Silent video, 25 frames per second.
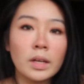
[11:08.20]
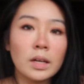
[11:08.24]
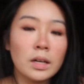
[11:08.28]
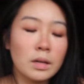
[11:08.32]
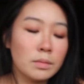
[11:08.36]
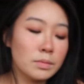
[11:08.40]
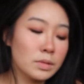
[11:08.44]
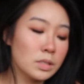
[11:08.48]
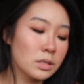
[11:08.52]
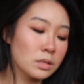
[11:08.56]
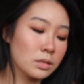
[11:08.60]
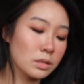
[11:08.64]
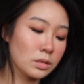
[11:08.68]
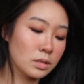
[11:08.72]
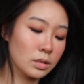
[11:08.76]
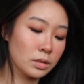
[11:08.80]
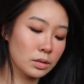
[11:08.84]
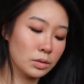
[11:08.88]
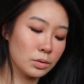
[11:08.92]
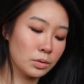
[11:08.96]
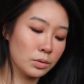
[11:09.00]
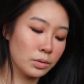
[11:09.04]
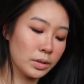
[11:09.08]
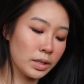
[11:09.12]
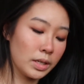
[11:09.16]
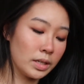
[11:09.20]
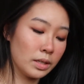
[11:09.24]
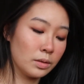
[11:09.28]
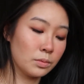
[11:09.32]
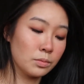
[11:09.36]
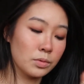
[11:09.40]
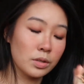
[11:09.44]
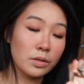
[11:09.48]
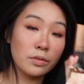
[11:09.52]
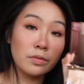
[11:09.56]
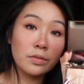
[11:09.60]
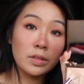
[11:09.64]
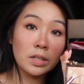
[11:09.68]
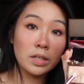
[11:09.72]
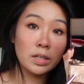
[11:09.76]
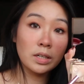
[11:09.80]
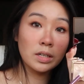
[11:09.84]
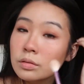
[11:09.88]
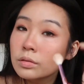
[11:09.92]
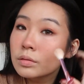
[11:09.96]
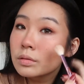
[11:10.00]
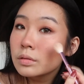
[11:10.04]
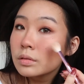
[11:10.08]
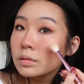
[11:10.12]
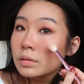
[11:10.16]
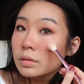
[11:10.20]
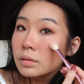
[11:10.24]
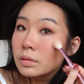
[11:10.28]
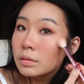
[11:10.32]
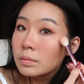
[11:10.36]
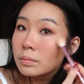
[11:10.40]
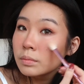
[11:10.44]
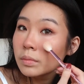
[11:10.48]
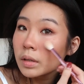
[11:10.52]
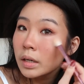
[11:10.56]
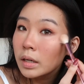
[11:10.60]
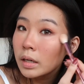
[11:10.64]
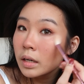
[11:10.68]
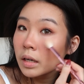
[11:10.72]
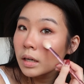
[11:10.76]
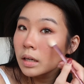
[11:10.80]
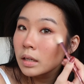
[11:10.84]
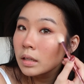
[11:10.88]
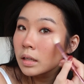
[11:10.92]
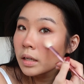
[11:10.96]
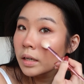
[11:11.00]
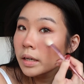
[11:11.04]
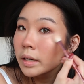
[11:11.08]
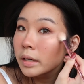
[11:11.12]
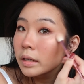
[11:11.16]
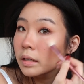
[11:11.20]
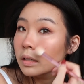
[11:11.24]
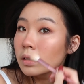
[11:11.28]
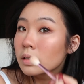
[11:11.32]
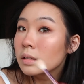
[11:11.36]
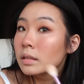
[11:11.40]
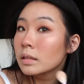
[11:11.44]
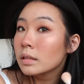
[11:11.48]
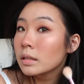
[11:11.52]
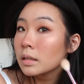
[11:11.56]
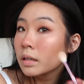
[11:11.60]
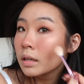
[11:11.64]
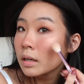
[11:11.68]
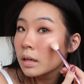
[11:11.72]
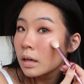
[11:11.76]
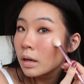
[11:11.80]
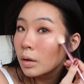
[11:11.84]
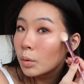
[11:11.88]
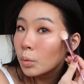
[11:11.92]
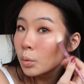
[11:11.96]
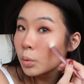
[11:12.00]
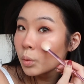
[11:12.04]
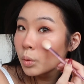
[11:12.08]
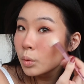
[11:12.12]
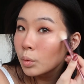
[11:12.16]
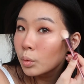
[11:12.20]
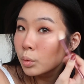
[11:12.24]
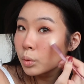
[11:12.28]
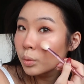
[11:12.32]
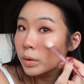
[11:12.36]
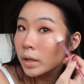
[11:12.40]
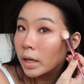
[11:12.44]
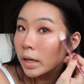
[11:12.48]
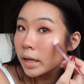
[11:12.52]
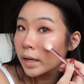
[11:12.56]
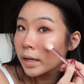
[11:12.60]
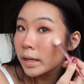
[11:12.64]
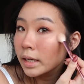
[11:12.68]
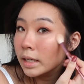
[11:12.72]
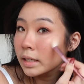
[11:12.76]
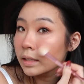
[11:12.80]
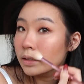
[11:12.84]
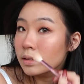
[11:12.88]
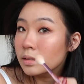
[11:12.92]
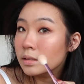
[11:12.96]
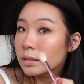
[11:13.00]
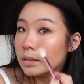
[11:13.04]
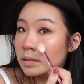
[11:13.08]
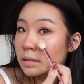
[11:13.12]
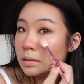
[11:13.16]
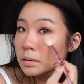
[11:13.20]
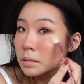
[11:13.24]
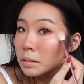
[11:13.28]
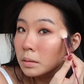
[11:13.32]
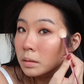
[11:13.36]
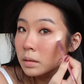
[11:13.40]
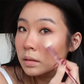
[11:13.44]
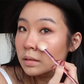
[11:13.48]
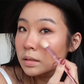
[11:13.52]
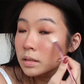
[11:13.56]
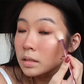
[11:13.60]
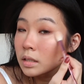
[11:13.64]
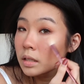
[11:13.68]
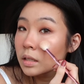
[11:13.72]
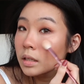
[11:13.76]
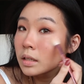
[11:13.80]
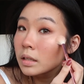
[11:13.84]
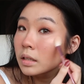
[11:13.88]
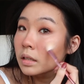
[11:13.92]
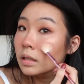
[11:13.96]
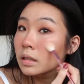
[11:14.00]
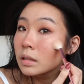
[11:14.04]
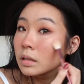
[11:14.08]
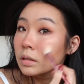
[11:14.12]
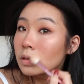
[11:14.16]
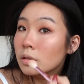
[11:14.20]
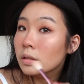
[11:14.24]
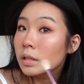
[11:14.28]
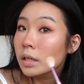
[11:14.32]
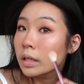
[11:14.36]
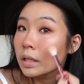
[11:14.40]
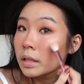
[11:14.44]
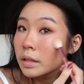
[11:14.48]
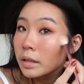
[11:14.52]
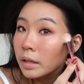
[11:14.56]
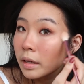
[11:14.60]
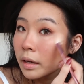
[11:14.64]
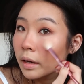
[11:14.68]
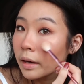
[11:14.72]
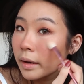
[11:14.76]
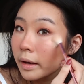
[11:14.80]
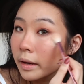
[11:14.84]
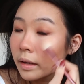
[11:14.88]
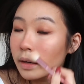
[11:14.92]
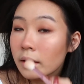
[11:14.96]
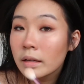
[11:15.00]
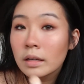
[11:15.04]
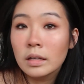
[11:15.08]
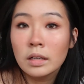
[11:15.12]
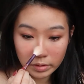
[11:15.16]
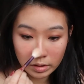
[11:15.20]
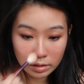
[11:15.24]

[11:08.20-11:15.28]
I'm just gonna go in with that to my highlight. Ooh, guys! Take a look at that.